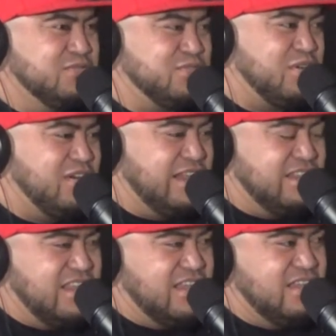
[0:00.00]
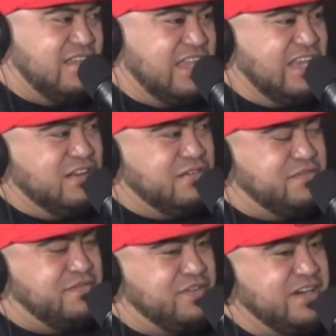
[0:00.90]
it was sort of like the end
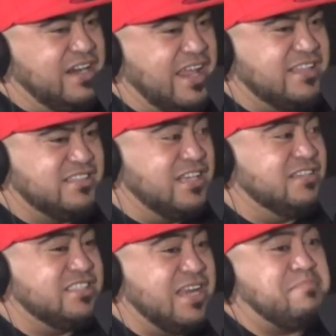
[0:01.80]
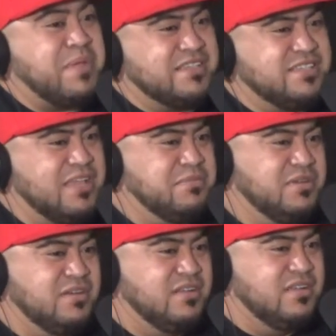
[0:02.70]
of fitted hats and snapbacks
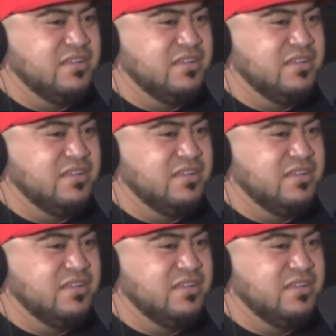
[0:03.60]
came in.